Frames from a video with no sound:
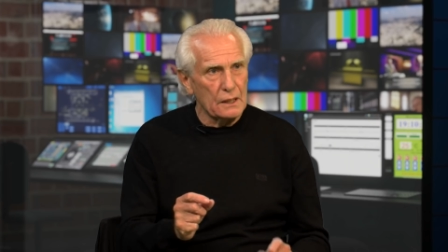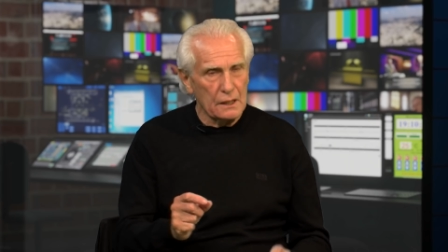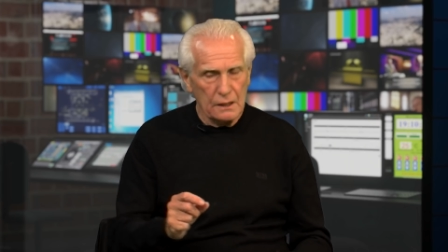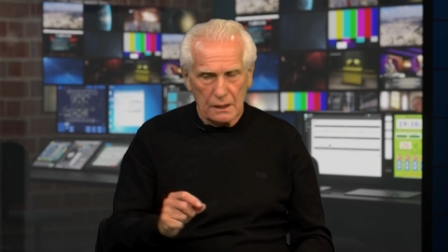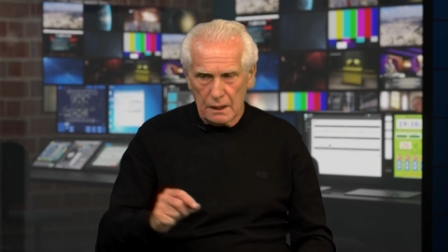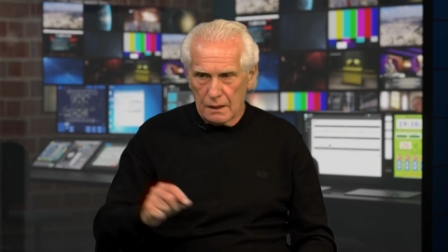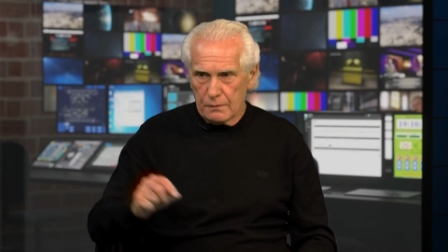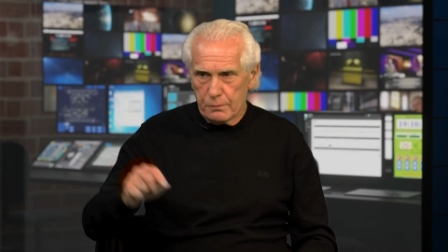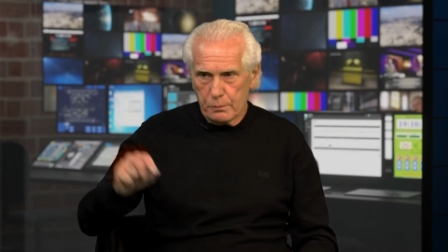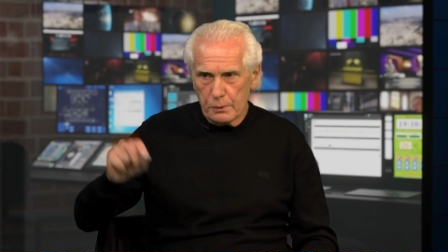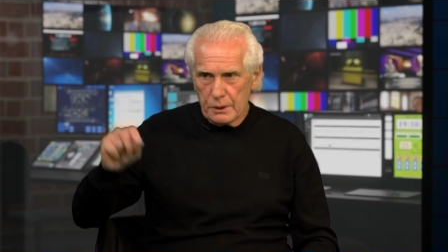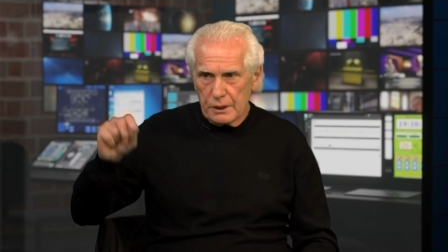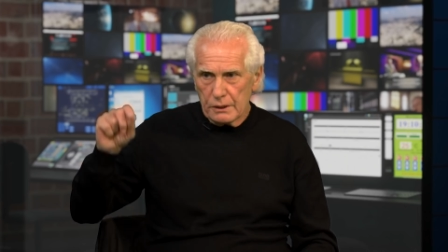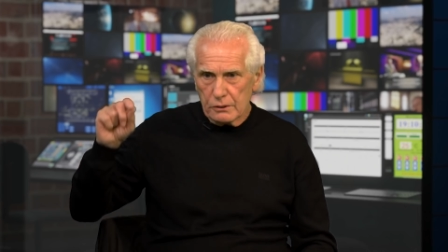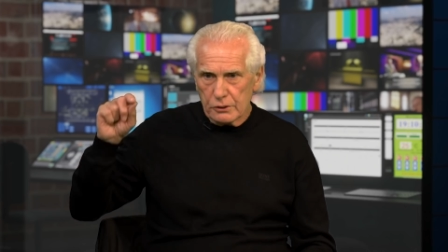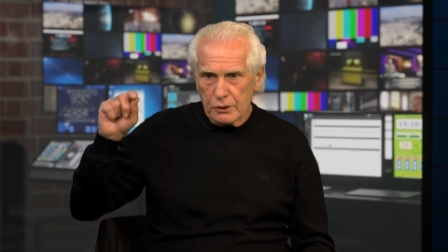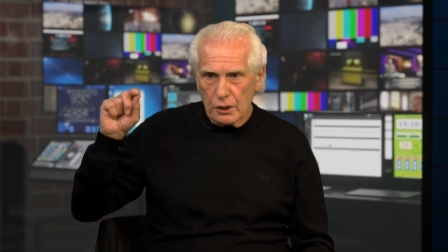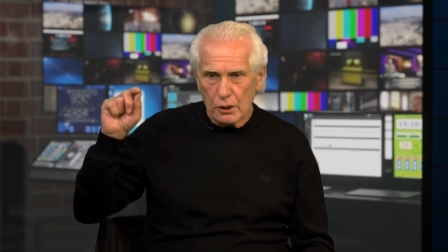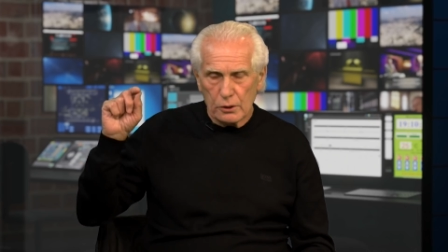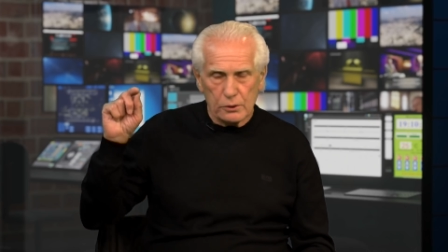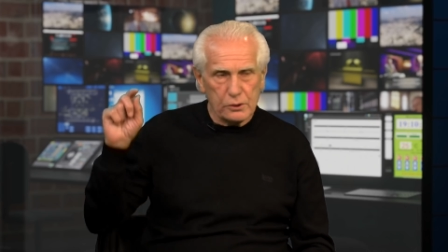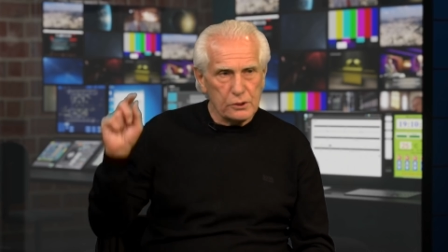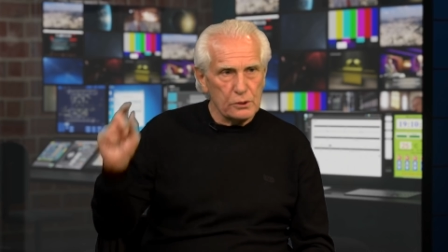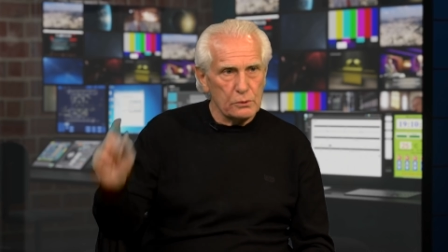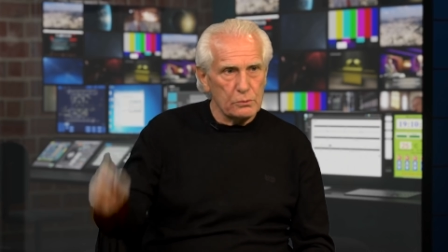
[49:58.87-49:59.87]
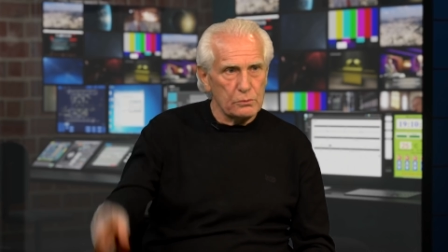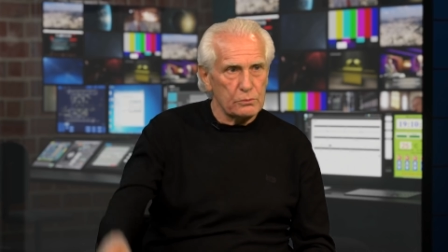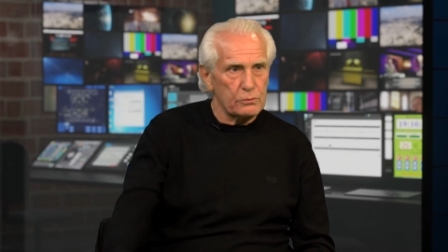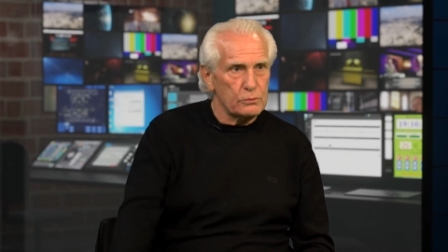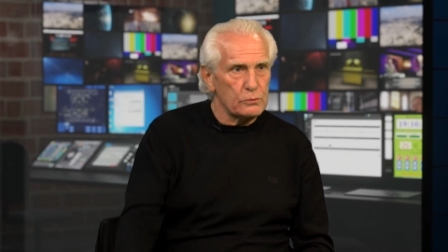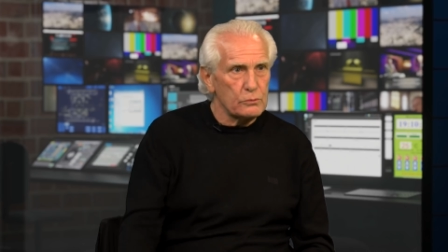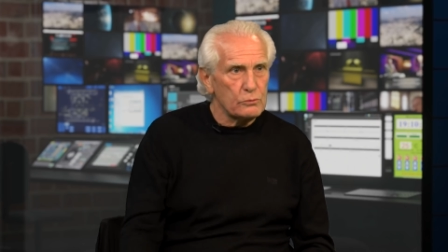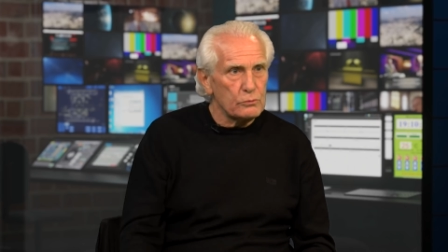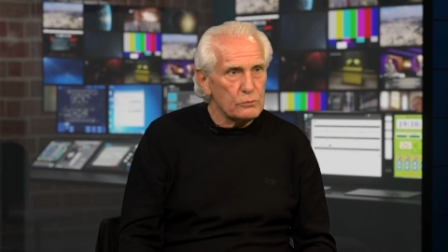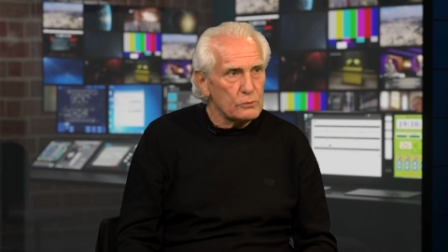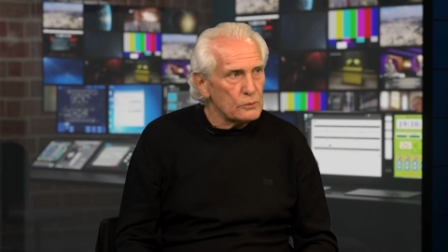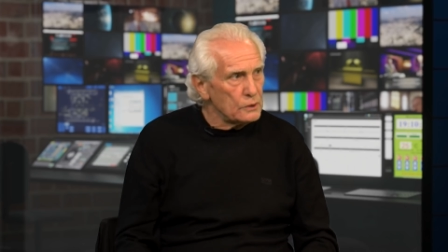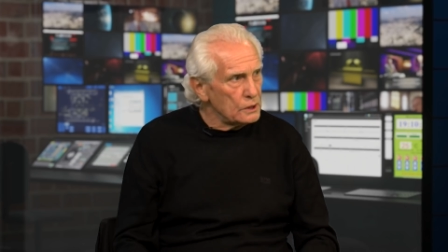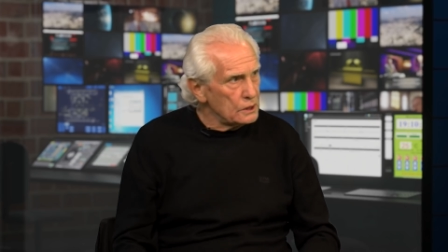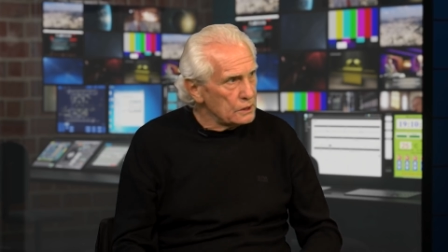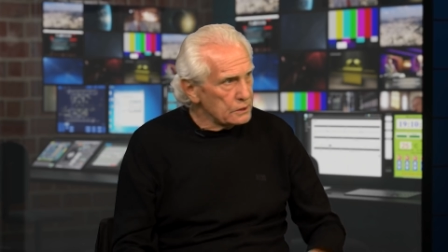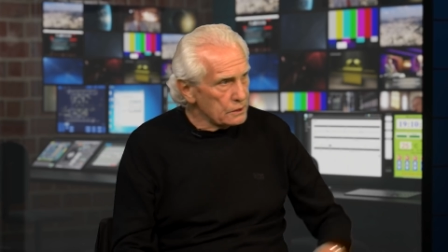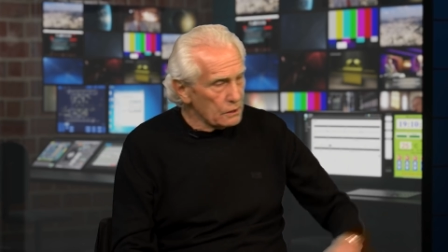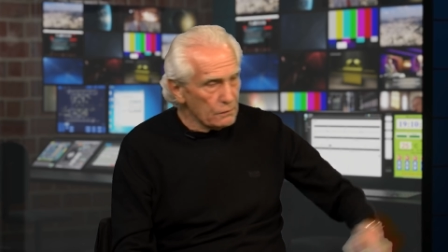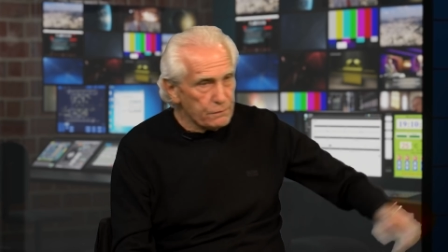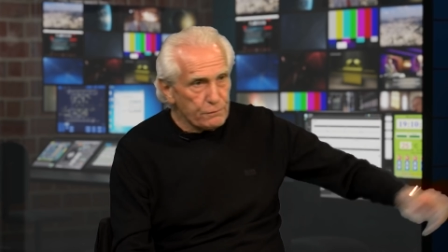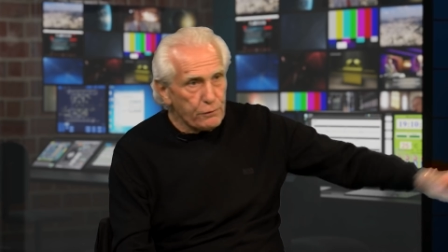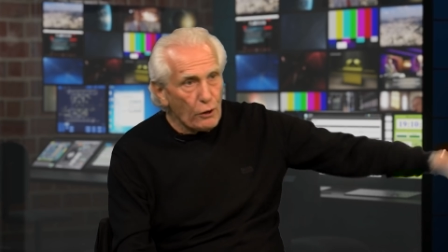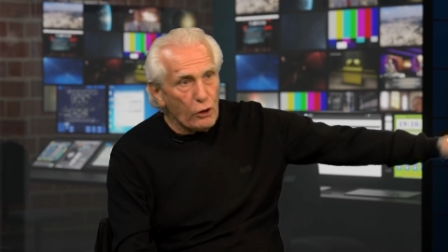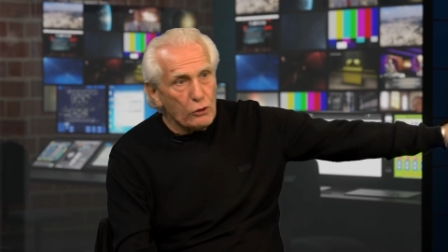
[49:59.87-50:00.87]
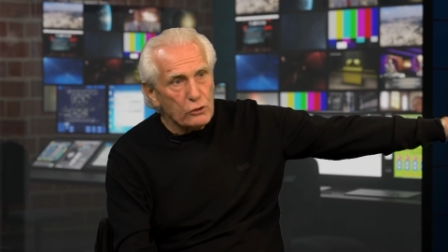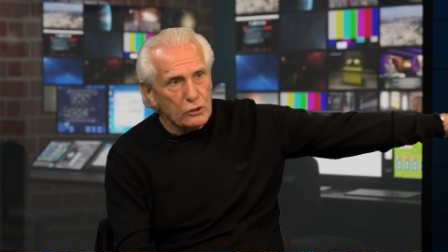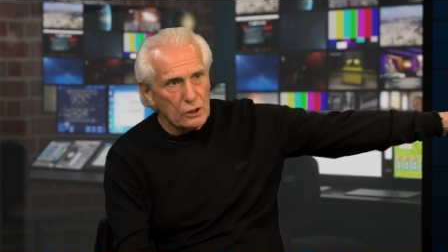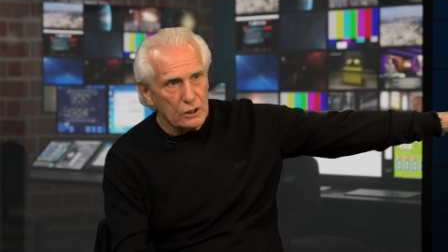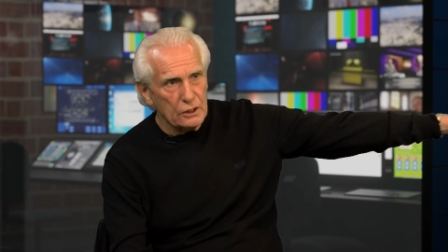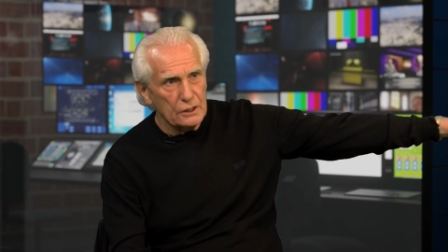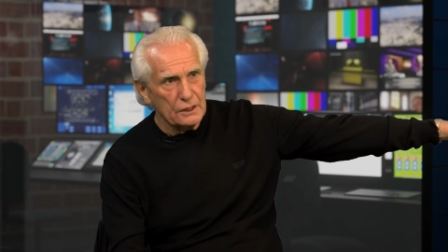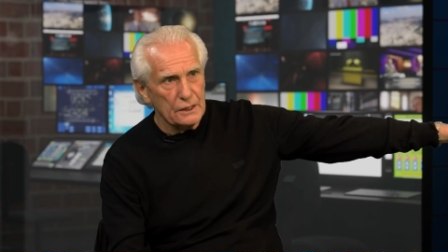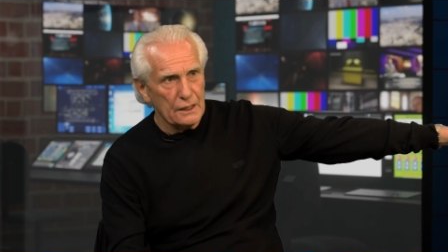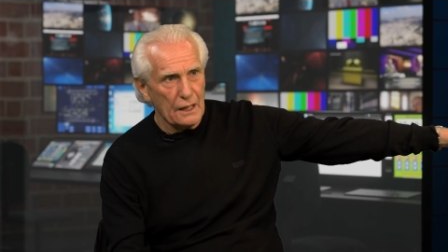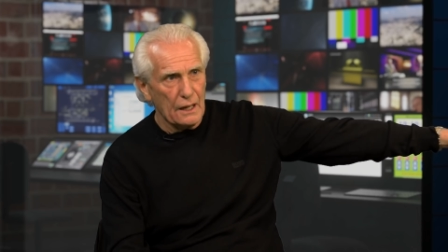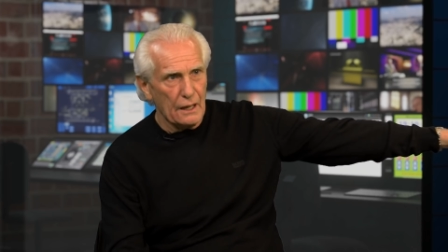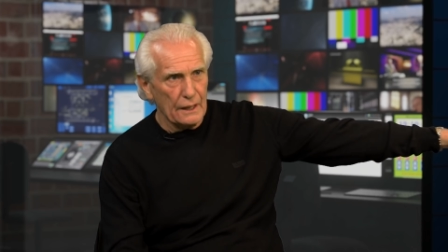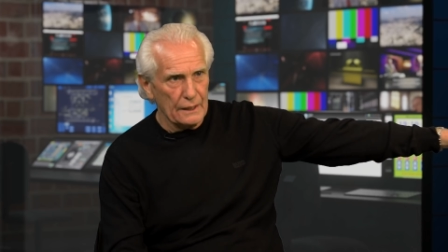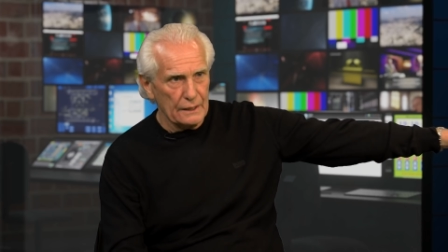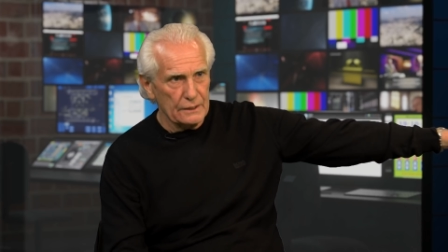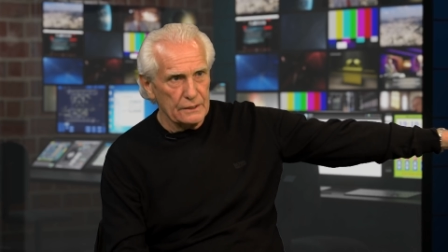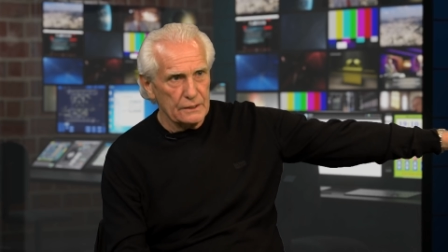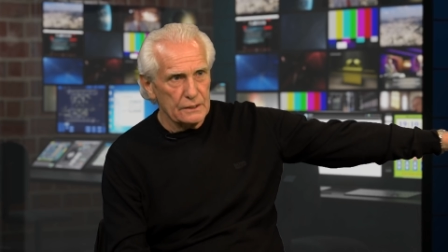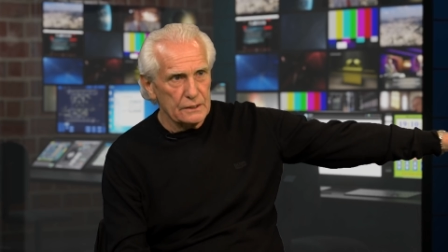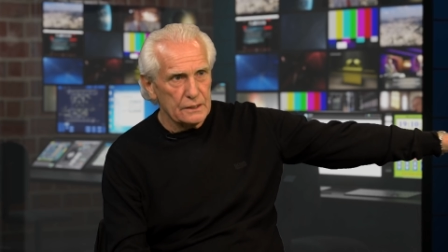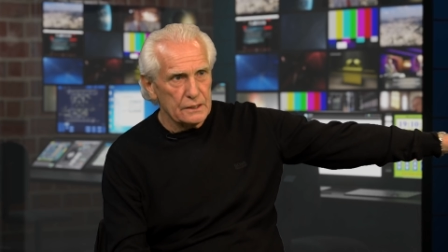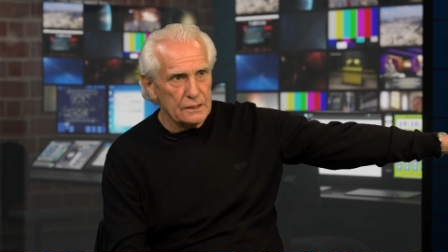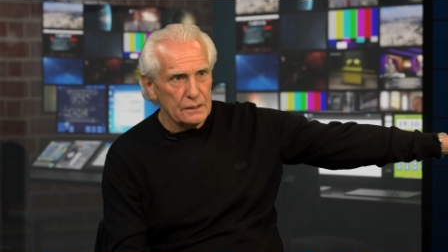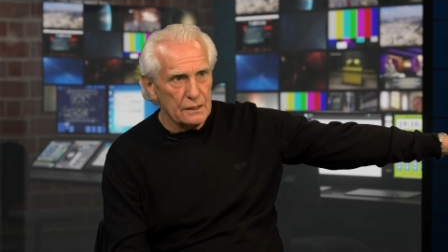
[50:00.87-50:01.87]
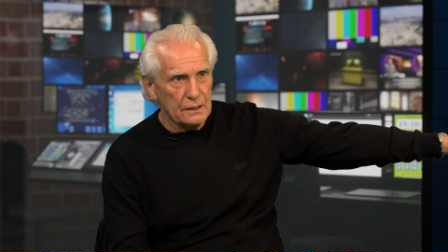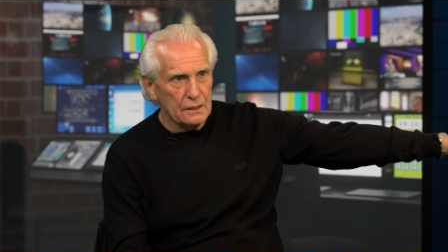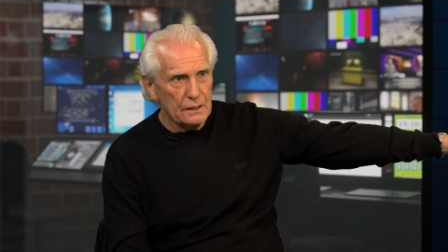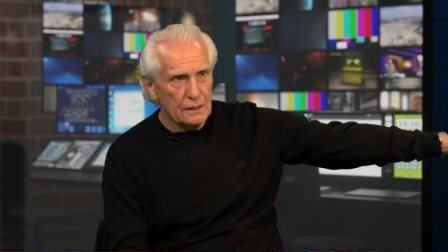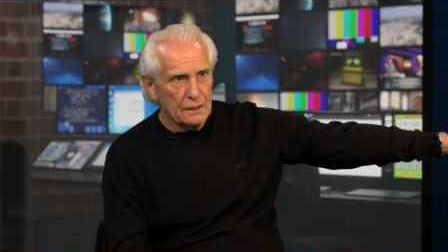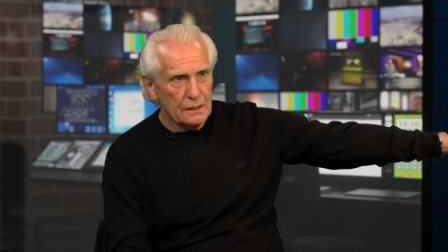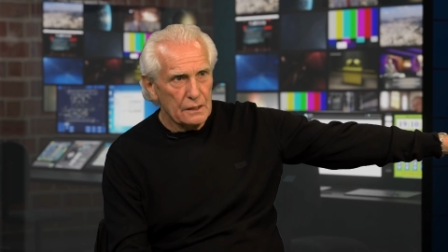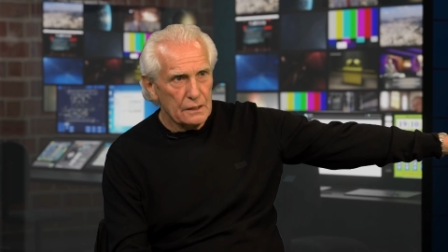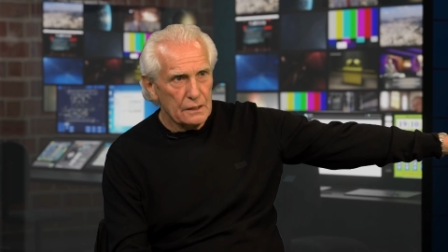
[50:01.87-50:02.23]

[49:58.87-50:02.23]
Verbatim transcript: if we we'll go to the Falkland Islands, yeah